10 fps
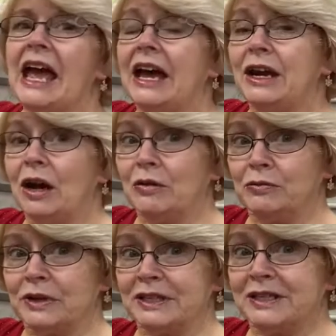add a
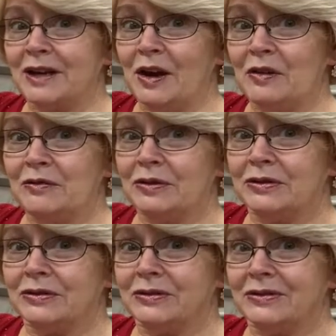rinse of.
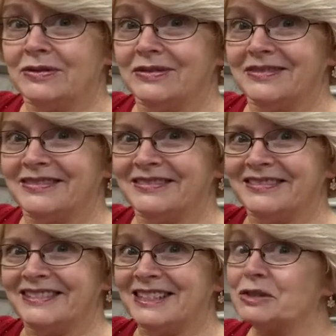
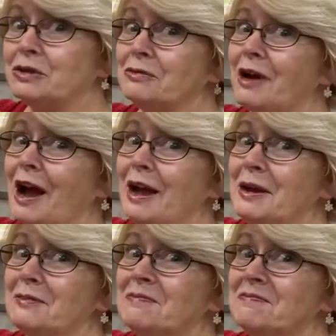It's going to
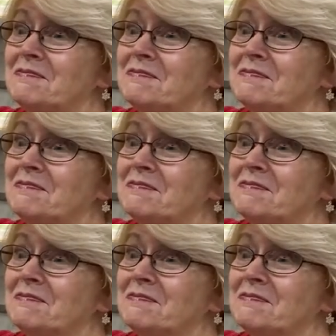rhyme.